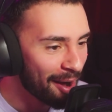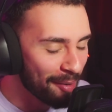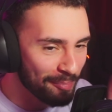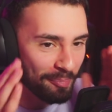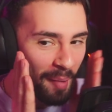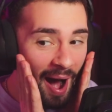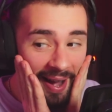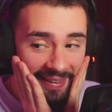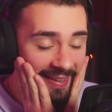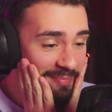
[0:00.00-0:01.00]

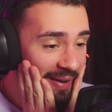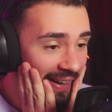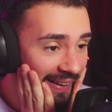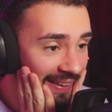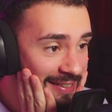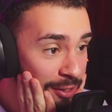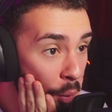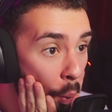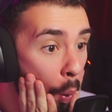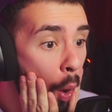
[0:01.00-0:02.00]
Makima is...
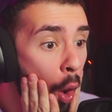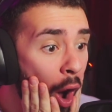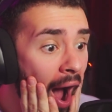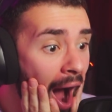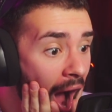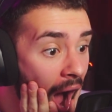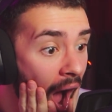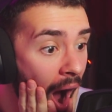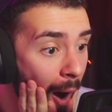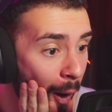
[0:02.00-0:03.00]

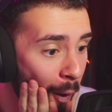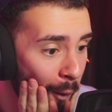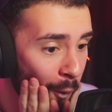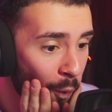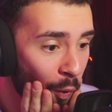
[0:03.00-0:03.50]
Wow.